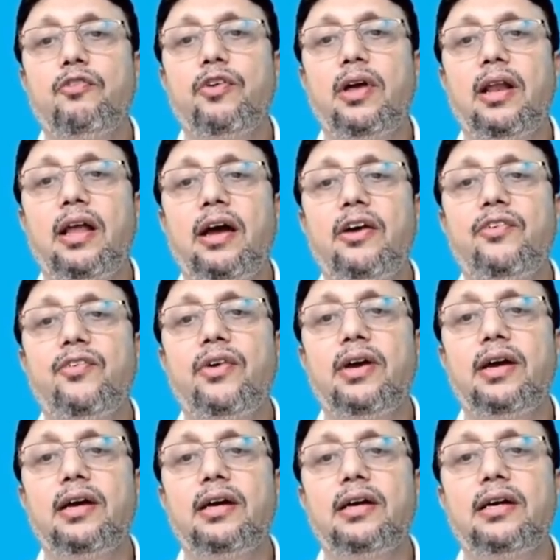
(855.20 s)
If a light
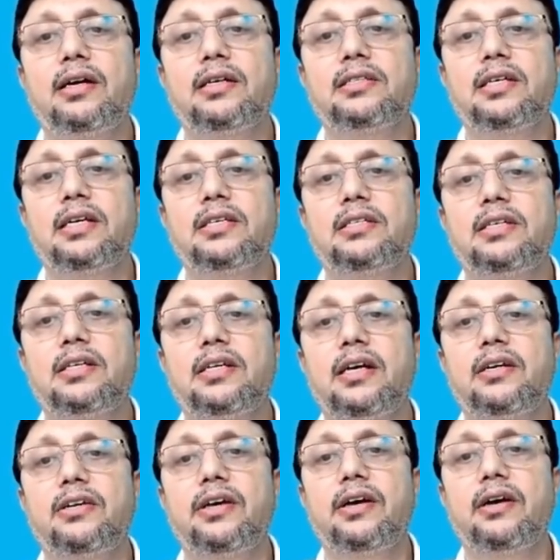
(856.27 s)
ray is
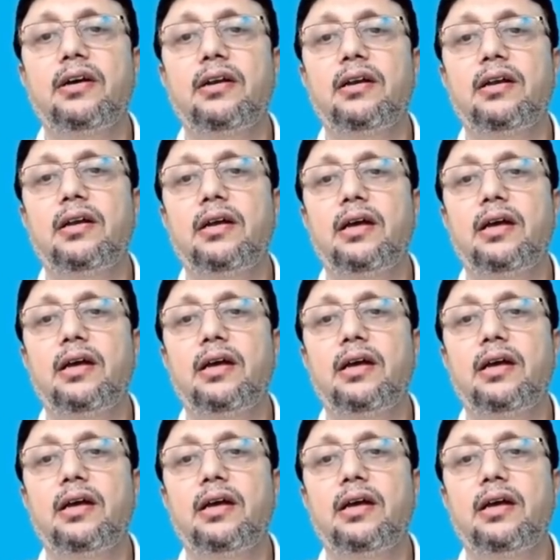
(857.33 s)
incident here